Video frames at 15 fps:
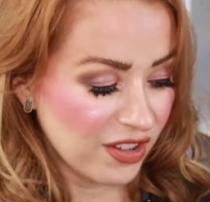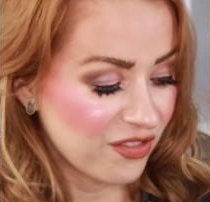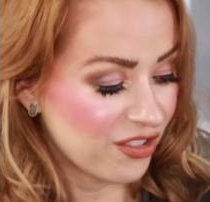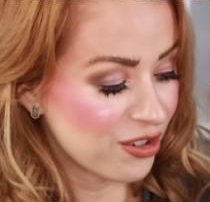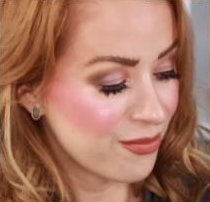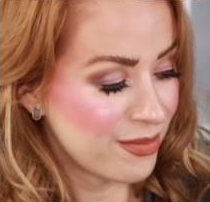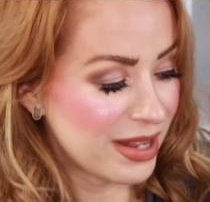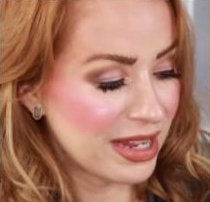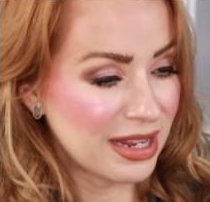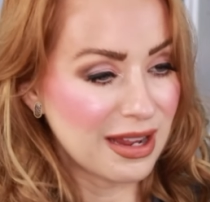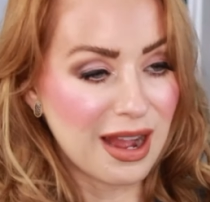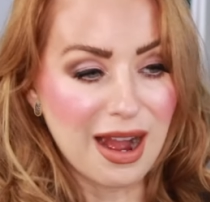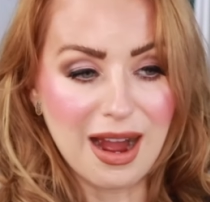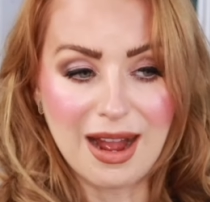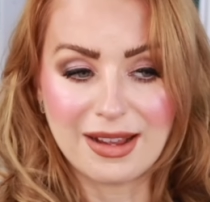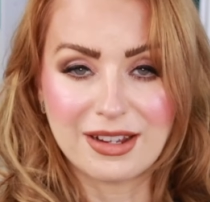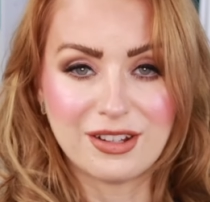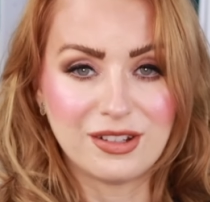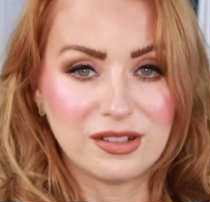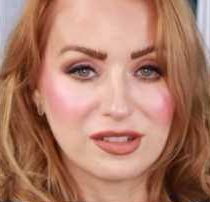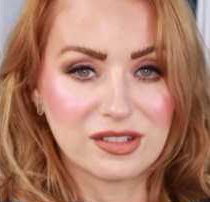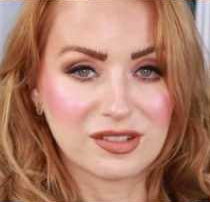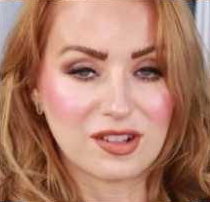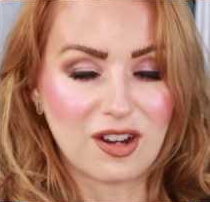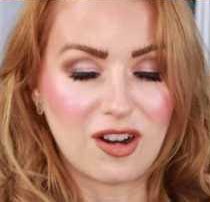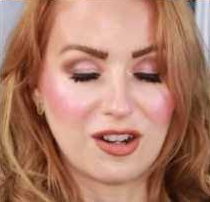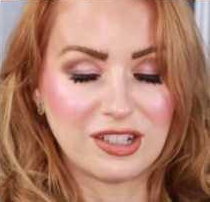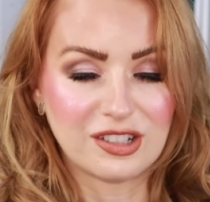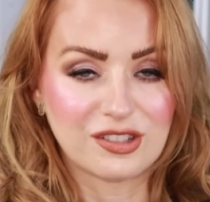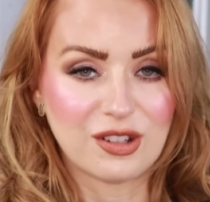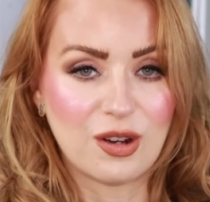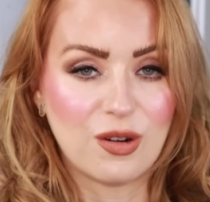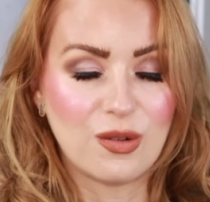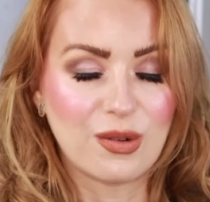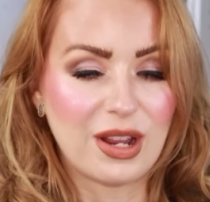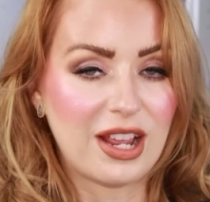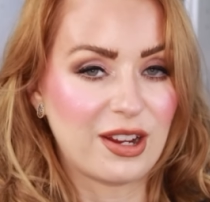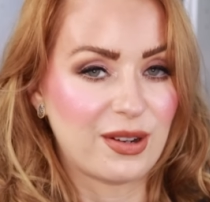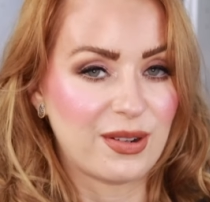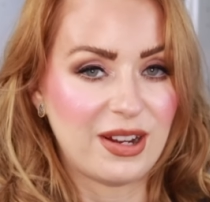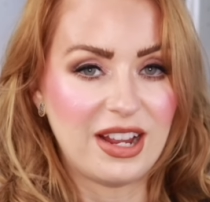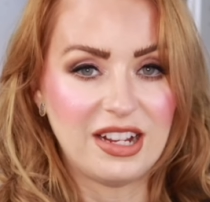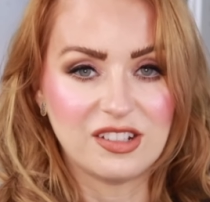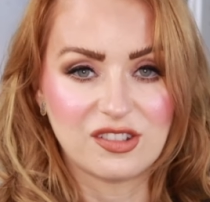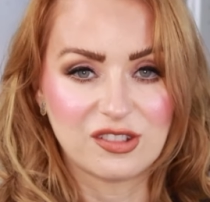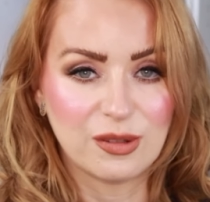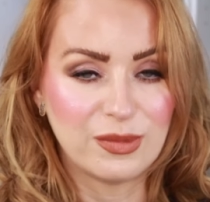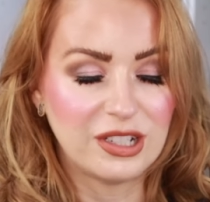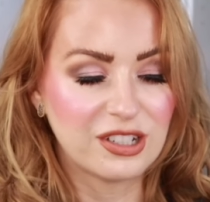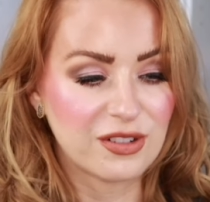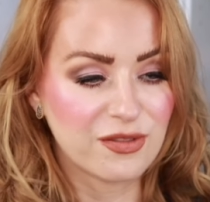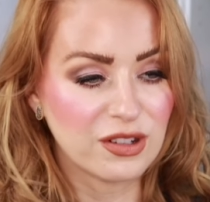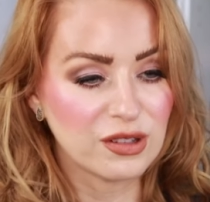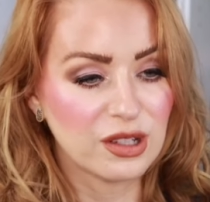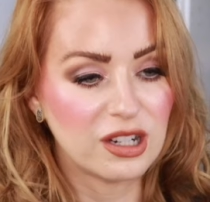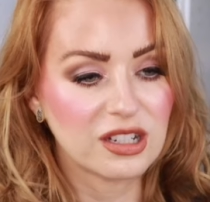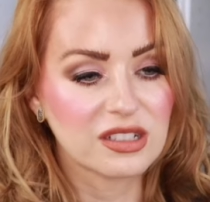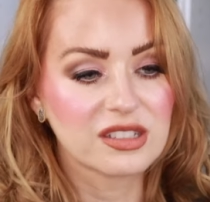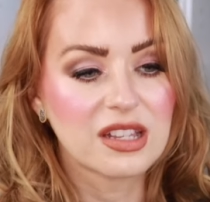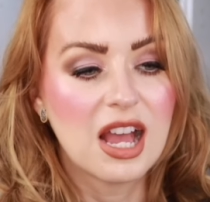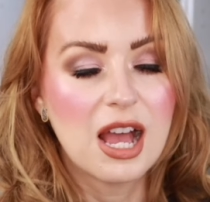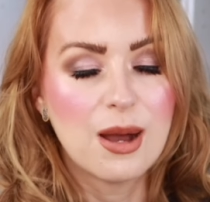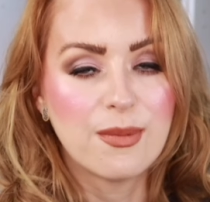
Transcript: For me, I can use this on its own and create so many different looks.